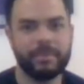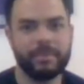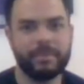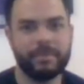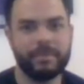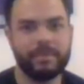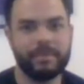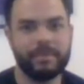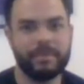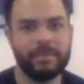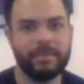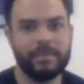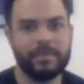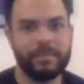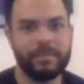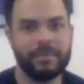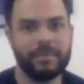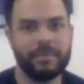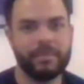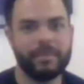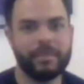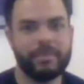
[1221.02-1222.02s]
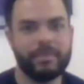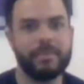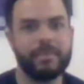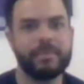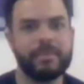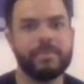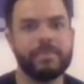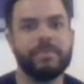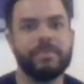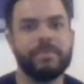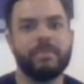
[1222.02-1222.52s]

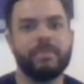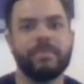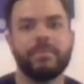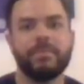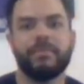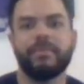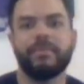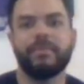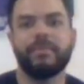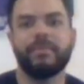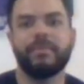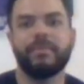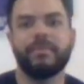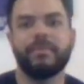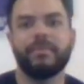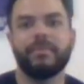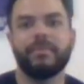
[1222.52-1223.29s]
[no speech]